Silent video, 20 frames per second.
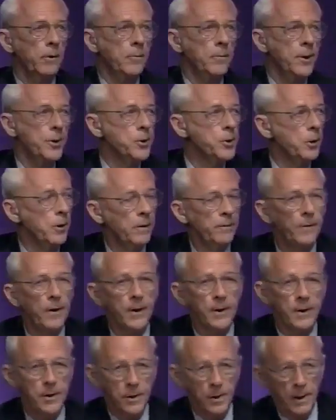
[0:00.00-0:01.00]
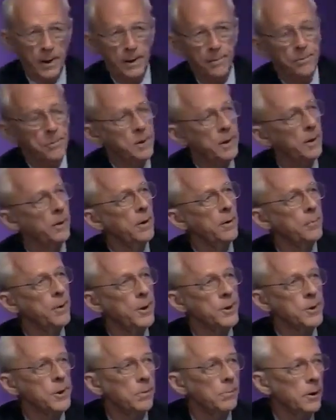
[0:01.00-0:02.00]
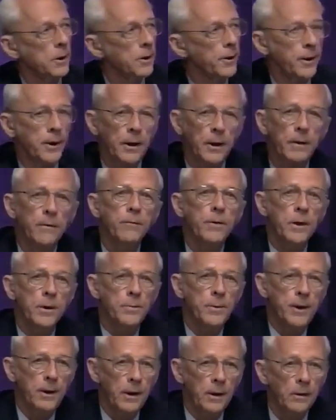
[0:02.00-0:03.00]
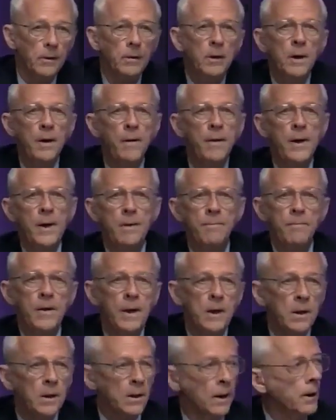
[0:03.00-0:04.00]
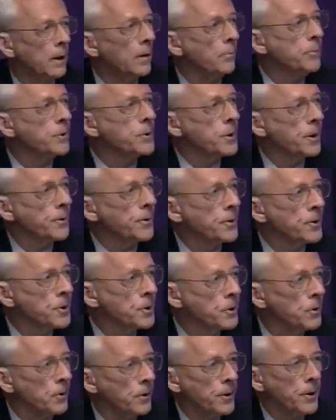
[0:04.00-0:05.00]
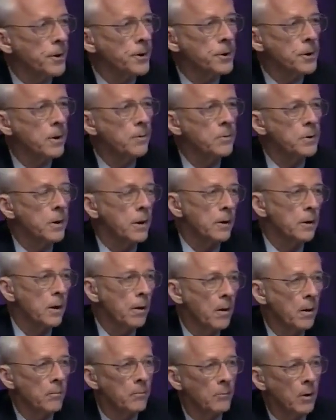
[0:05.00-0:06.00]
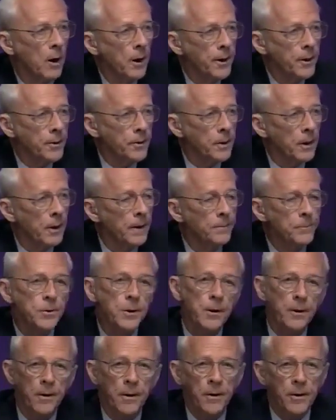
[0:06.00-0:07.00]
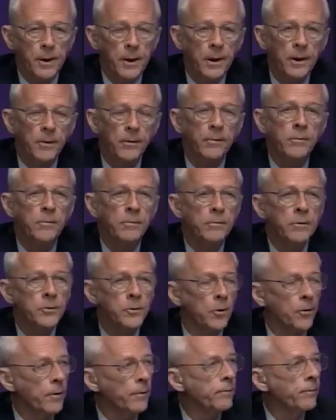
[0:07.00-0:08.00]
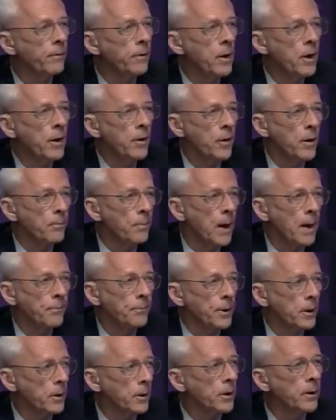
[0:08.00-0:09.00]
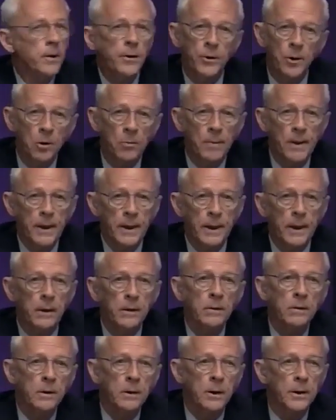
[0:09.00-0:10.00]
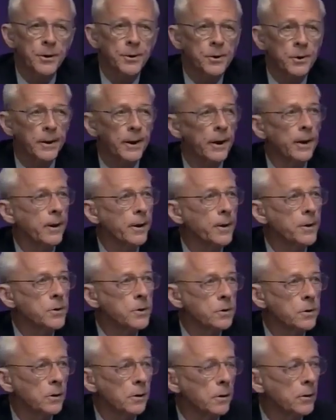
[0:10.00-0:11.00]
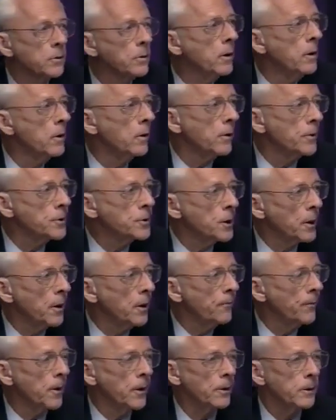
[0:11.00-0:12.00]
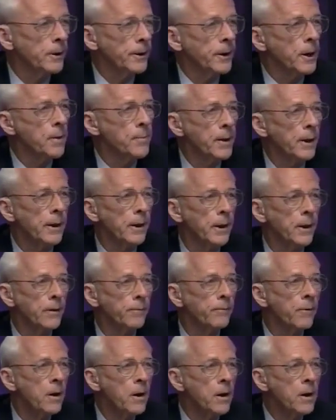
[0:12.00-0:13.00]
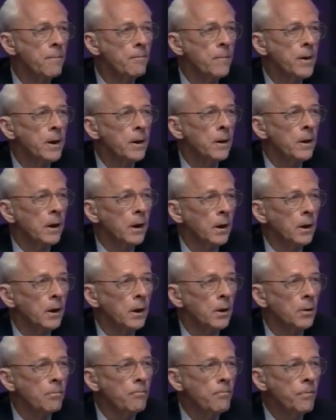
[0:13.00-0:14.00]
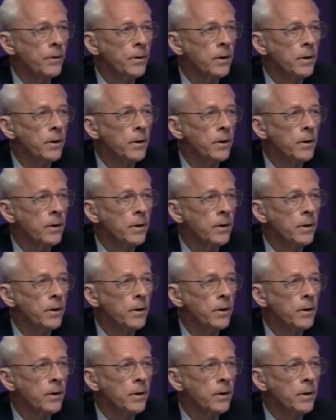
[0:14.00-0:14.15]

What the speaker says: your mention of archetypes and the possibility of their being misunderstood. It seems that the archetypes that are in sort of the popular domain, largely, I guess, or significantly coming out of